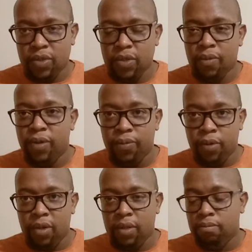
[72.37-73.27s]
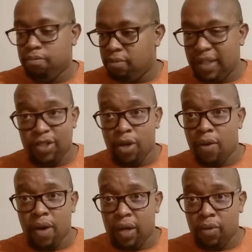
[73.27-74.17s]
So Phil Foden did not
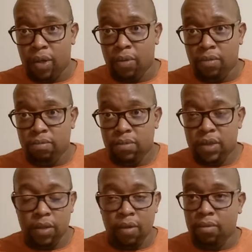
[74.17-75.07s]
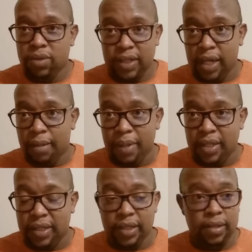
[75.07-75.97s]
go out on loan, you know, stayed at
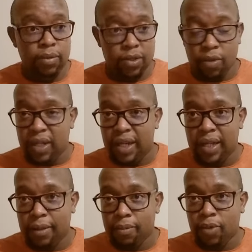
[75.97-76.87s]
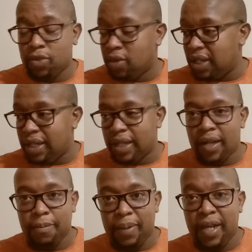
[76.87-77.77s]
Man City, was looking at the
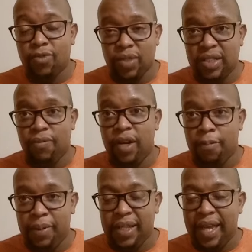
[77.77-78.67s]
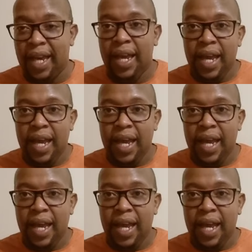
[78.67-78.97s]
other players, was developing there,